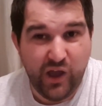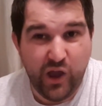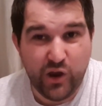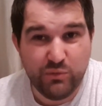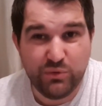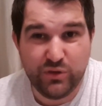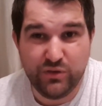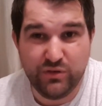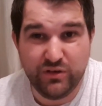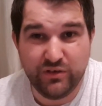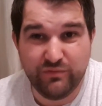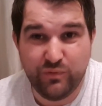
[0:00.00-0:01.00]
Hope
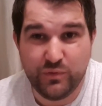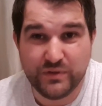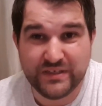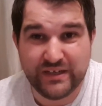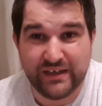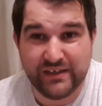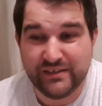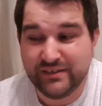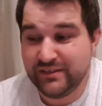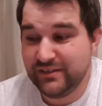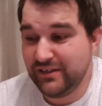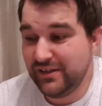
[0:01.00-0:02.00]
you look forward to that.
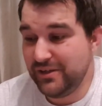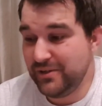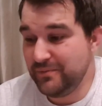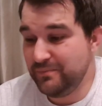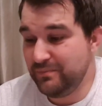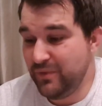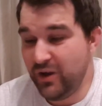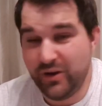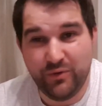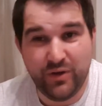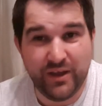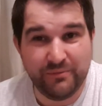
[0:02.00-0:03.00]
I
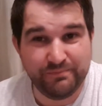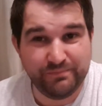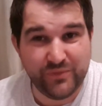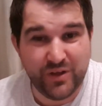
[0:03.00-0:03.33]
know I am.